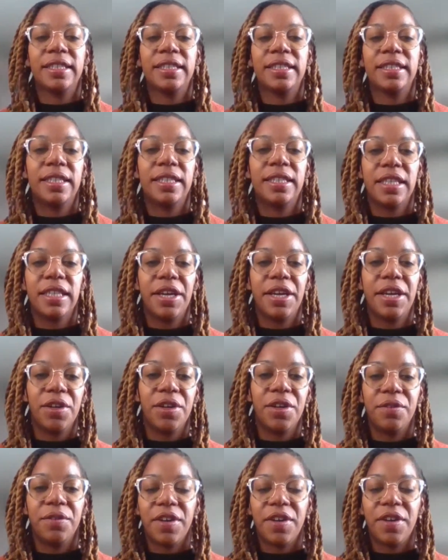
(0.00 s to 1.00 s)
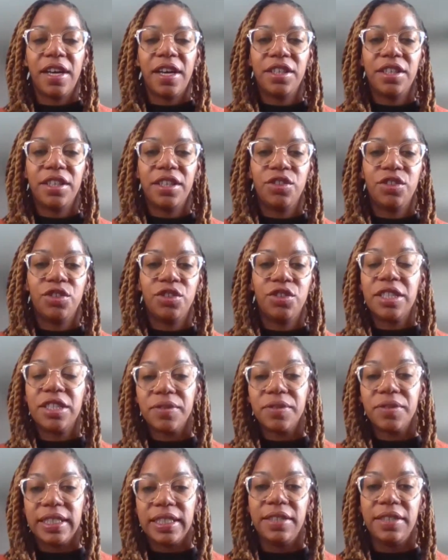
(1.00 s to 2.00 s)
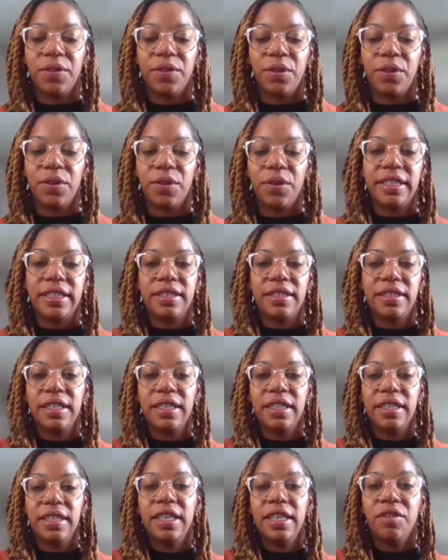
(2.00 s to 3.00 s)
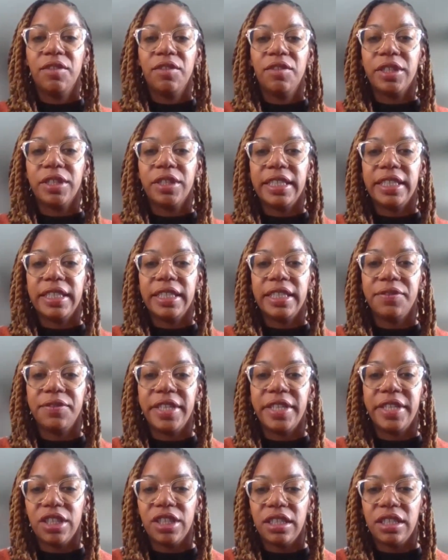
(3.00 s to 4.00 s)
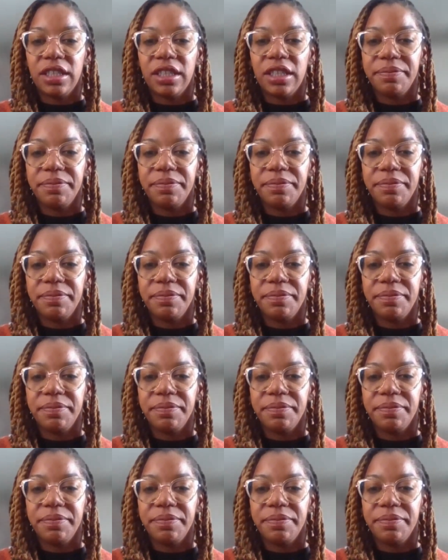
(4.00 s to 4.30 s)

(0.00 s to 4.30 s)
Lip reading: kind of stress relief or release of tension.